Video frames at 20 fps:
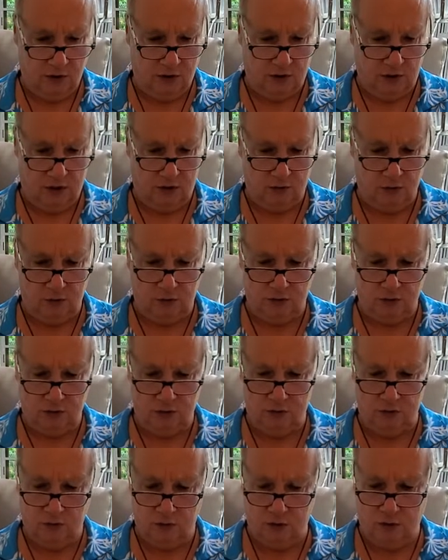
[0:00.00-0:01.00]
And it's
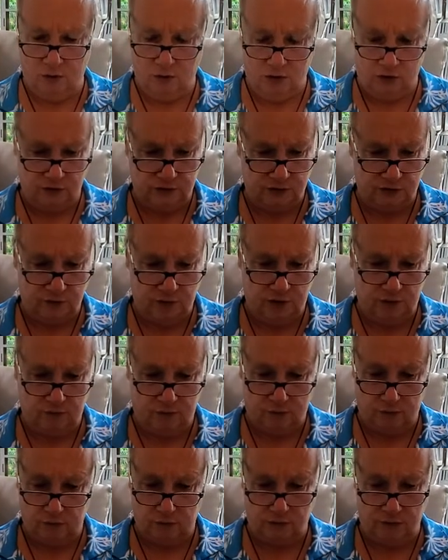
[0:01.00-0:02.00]
going to require some
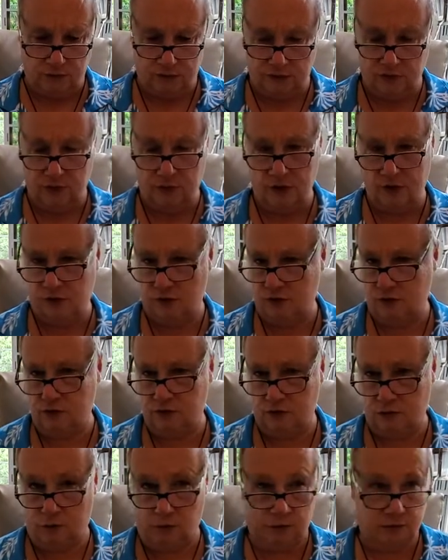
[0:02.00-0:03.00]
effort, which is not
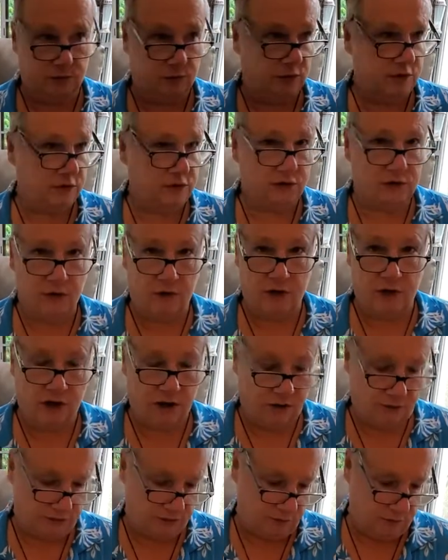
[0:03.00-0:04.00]
unusual. Maybe somebody's sell a
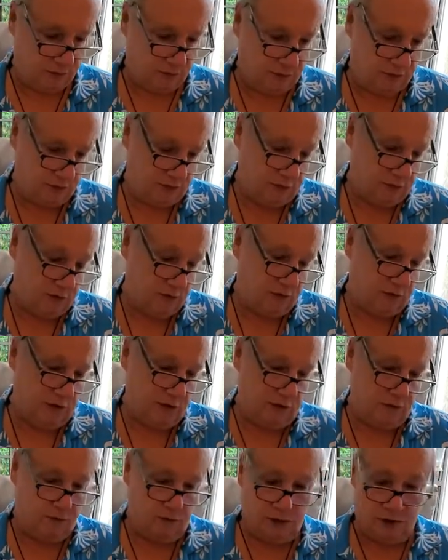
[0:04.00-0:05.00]
house. Maybe somebody's got
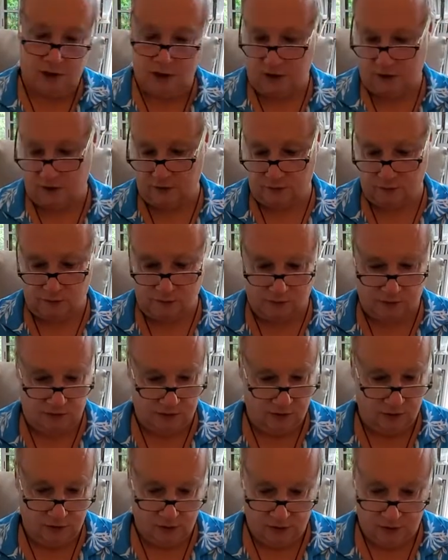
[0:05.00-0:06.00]
to rent a house. Maybe
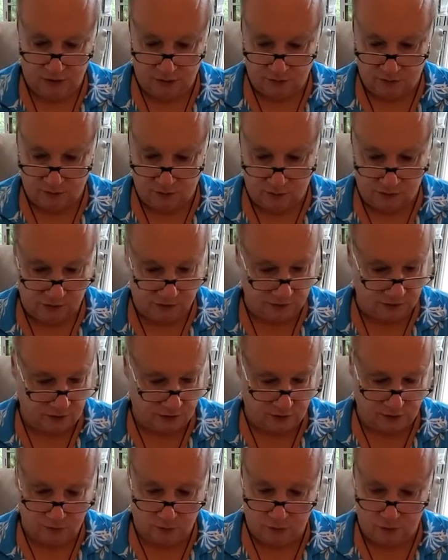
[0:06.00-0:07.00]
somebody's got
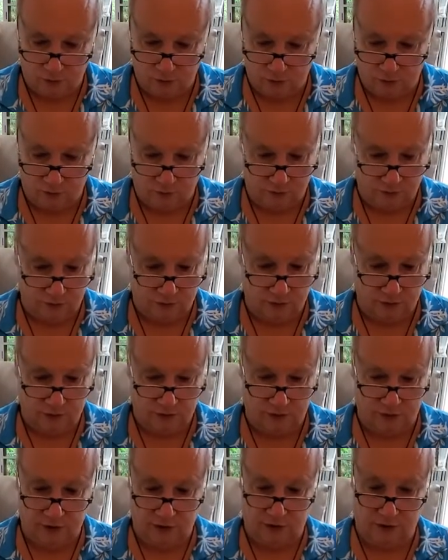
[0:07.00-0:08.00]
to move and
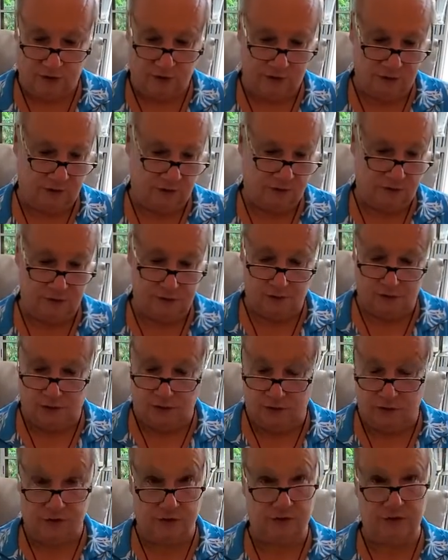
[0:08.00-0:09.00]
clean and
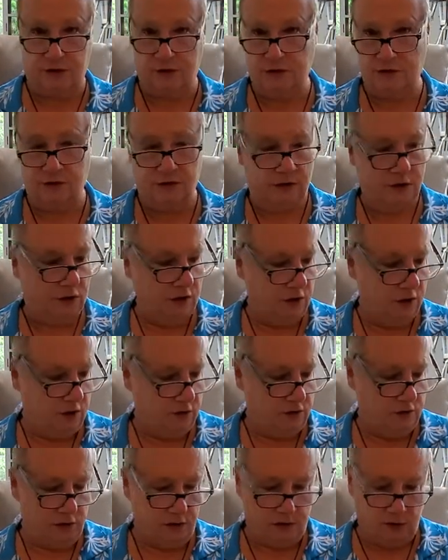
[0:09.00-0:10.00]
all these things
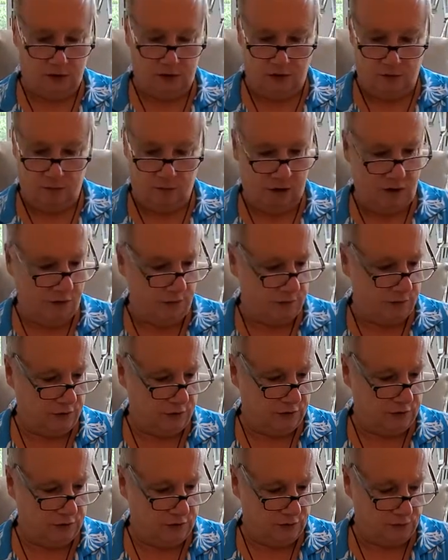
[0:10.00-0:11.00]
that could come up. The
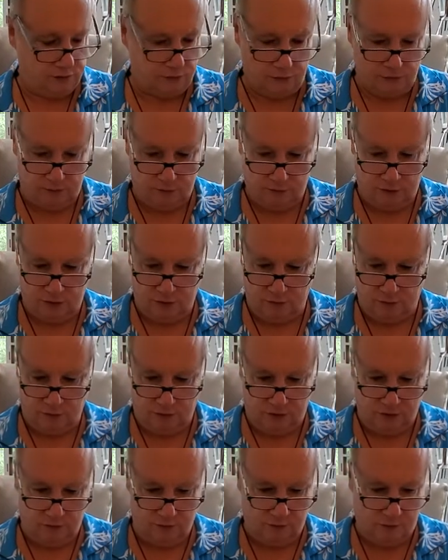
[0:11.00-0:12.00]
children could be
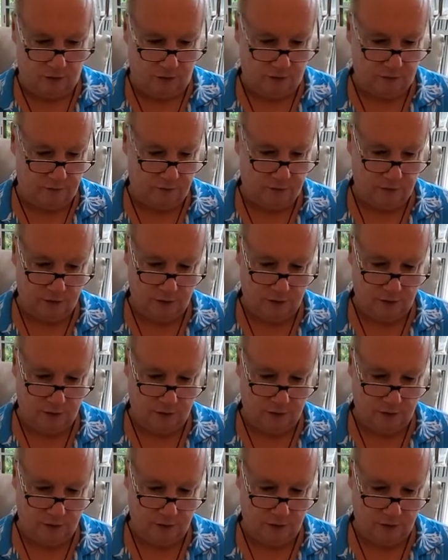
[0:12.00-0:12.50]
involved.